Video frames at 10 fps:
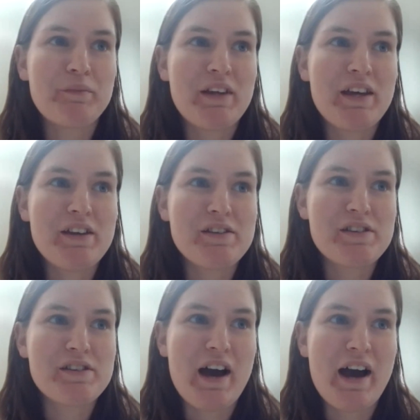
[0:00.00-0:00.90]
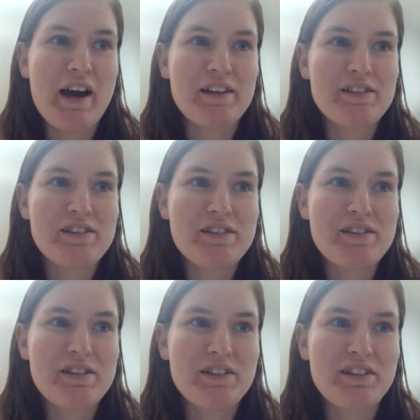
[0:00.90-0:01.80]
is that
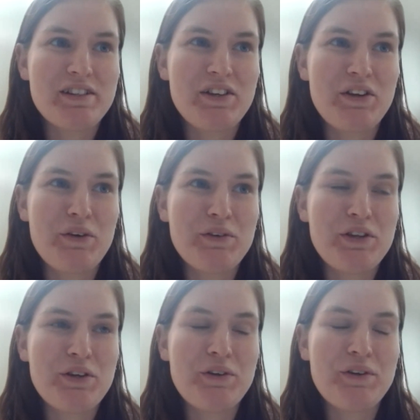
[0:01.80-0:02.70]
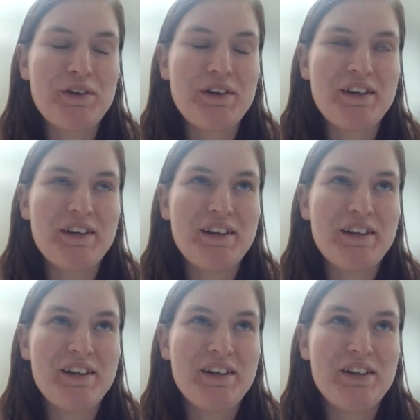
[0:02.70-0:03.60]
your
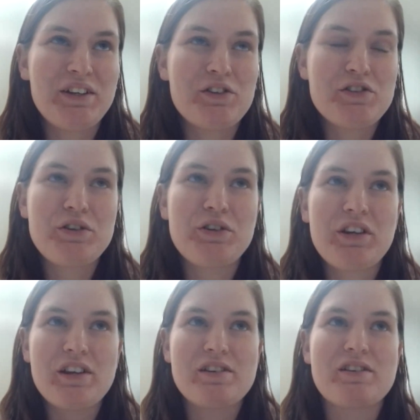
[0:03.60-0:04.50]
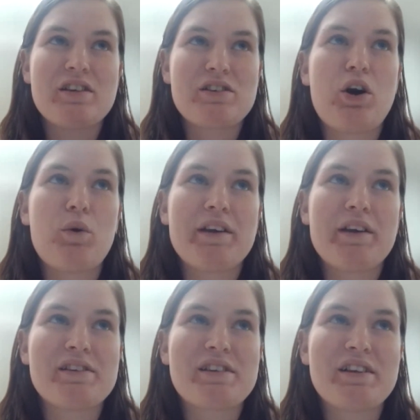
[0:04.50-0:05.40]
student is
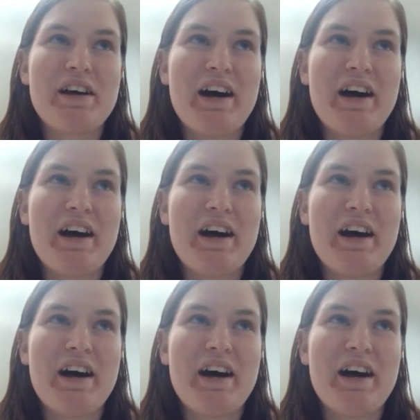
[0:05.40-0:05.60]
always